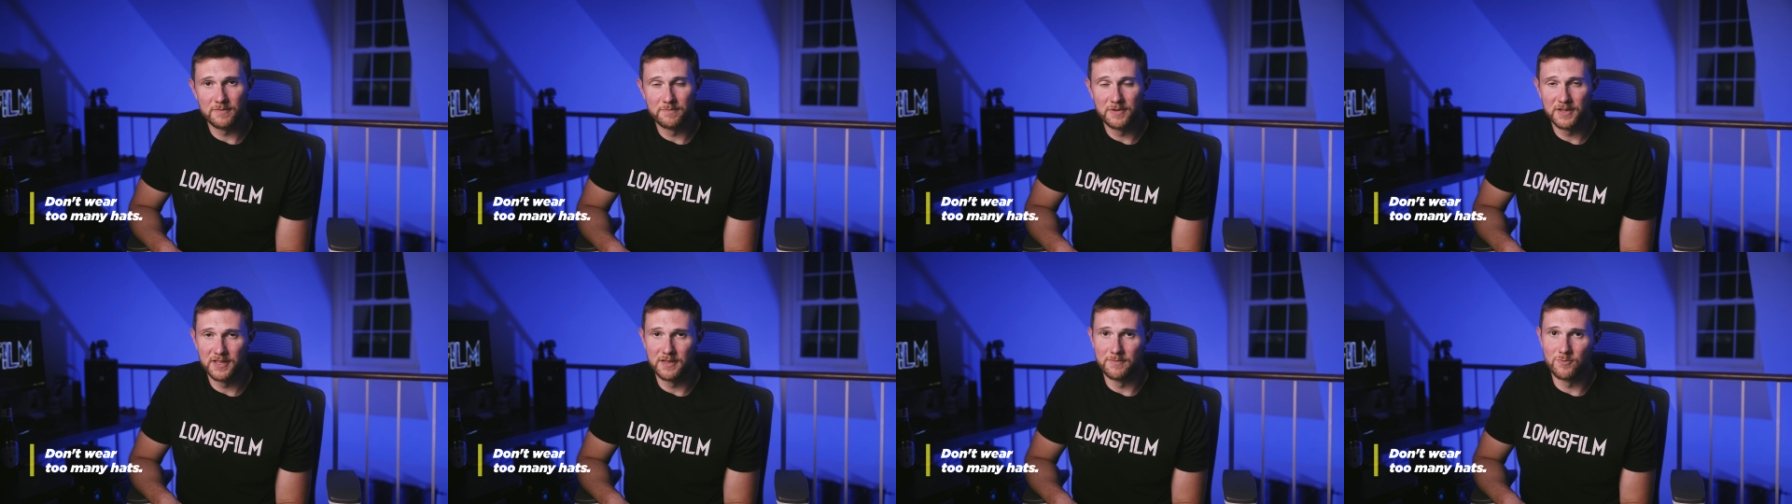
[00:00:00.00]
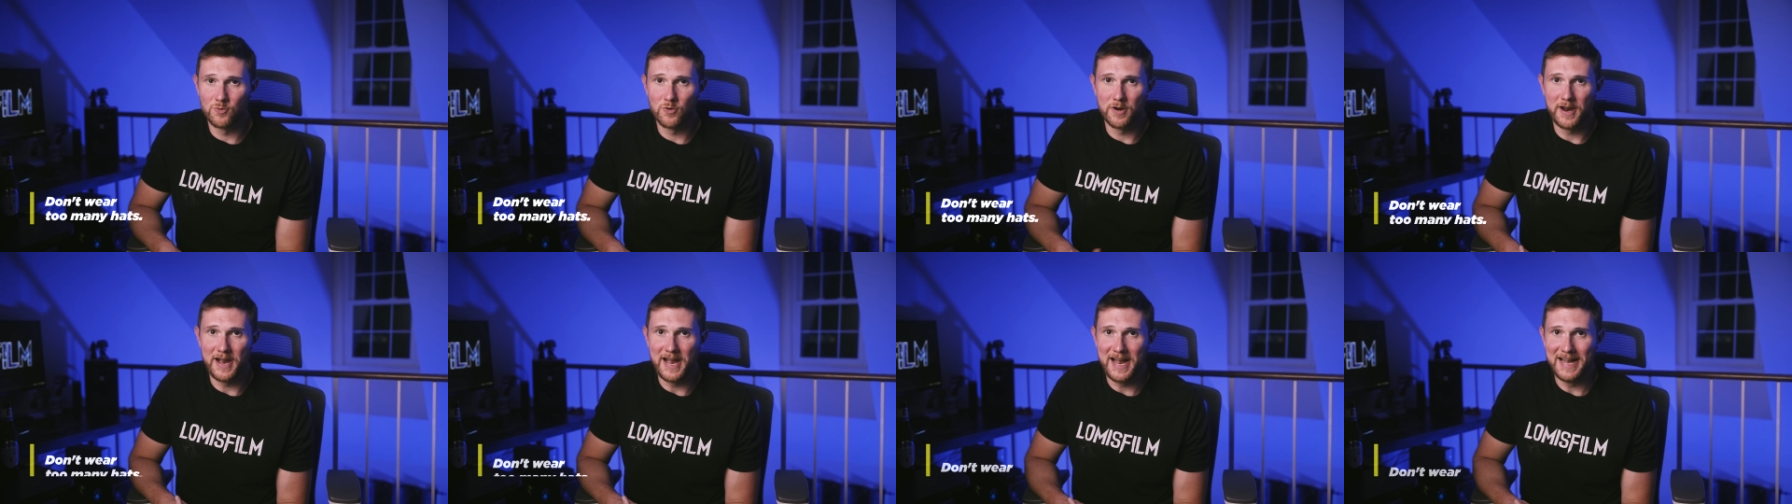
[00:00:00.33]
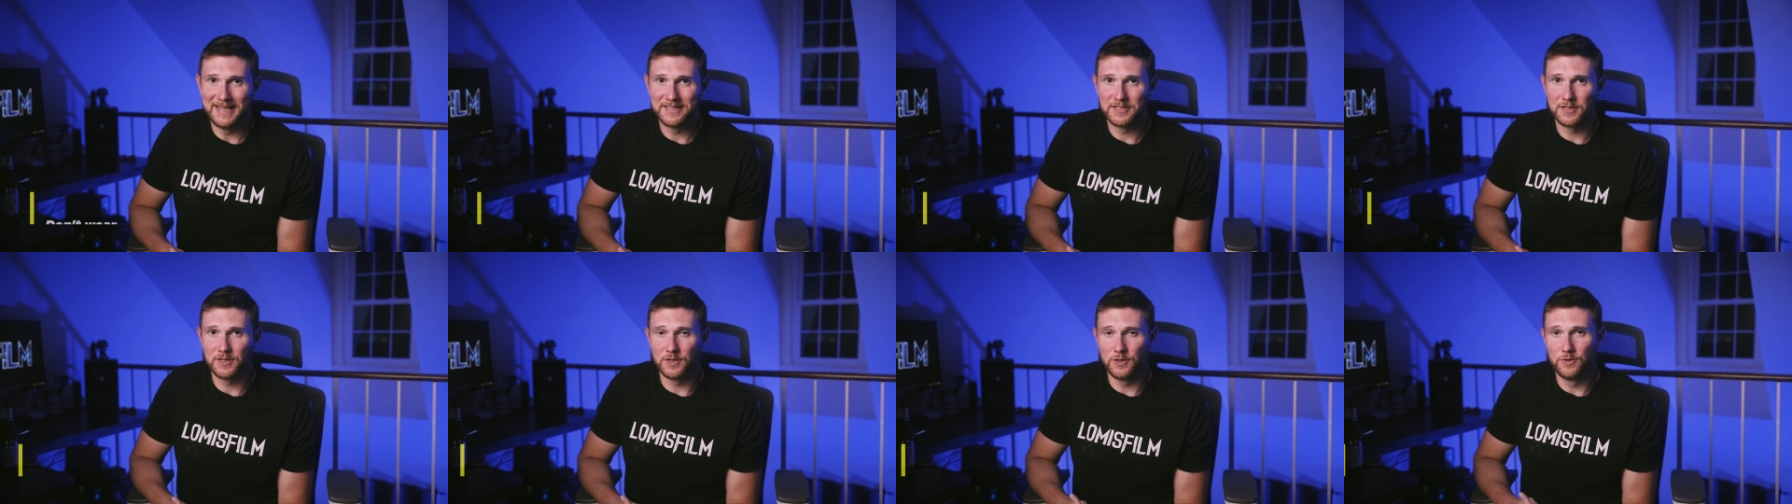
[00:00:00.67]
but the more
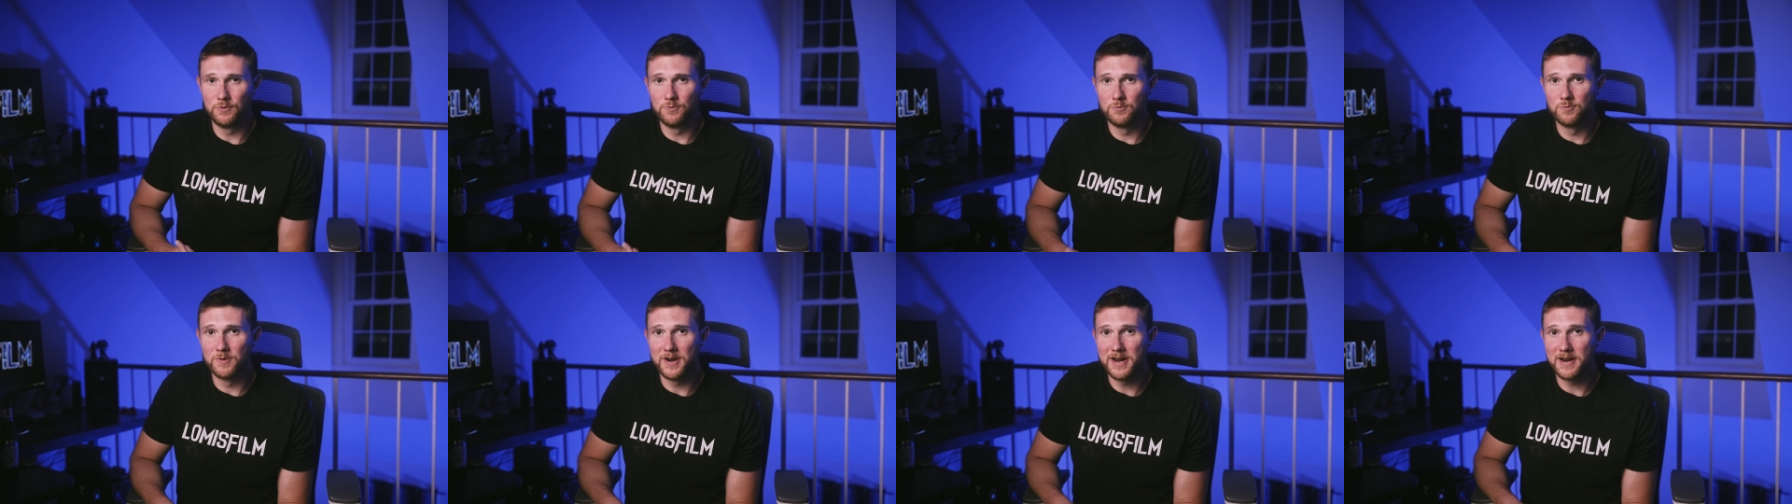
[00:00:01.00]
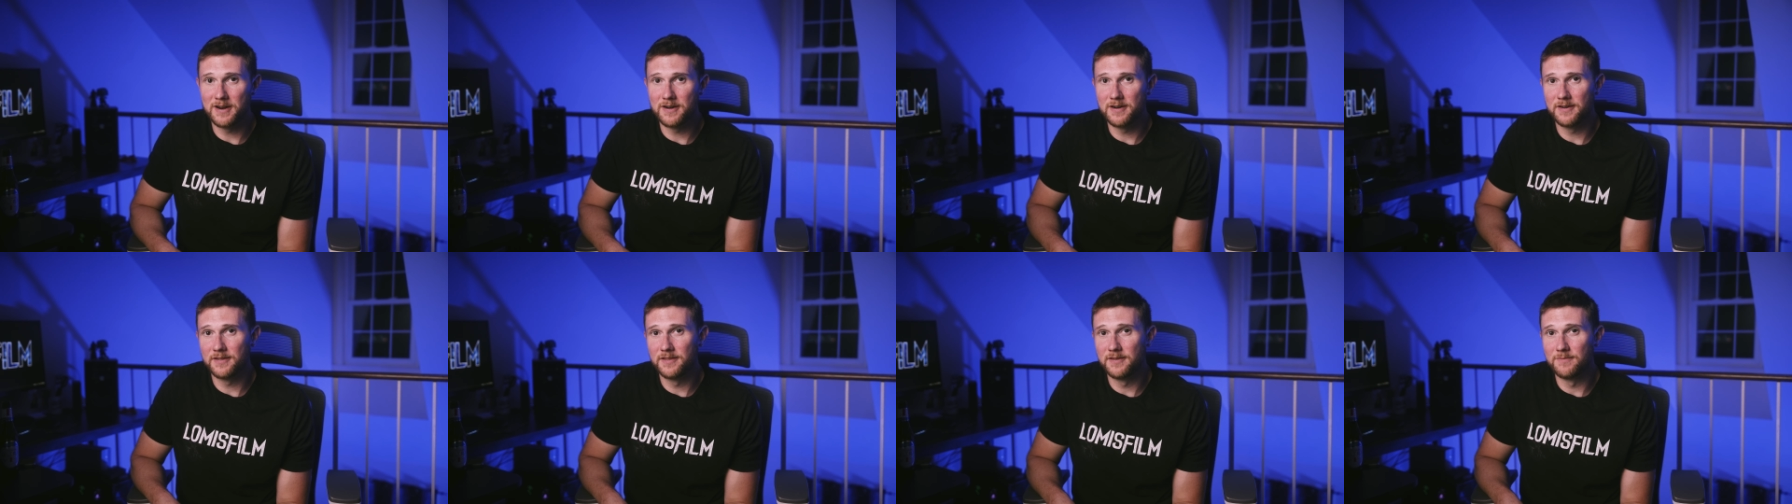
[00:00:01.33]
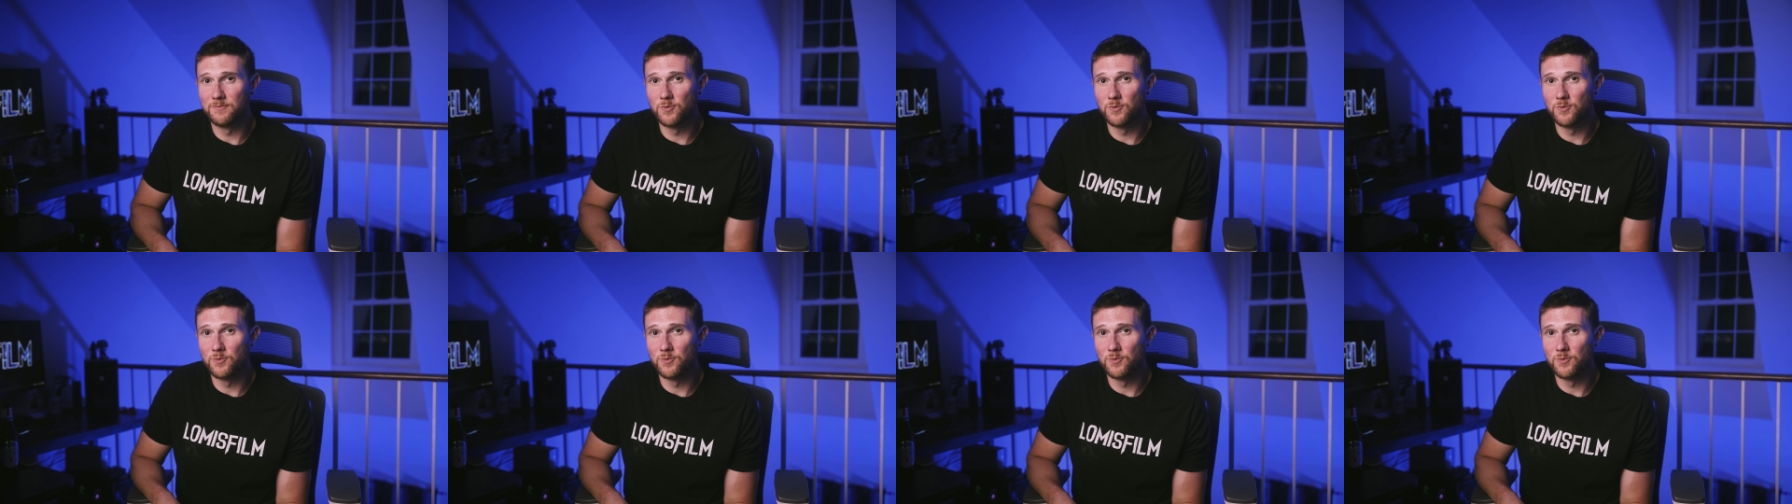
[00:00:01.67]
hats you wear, the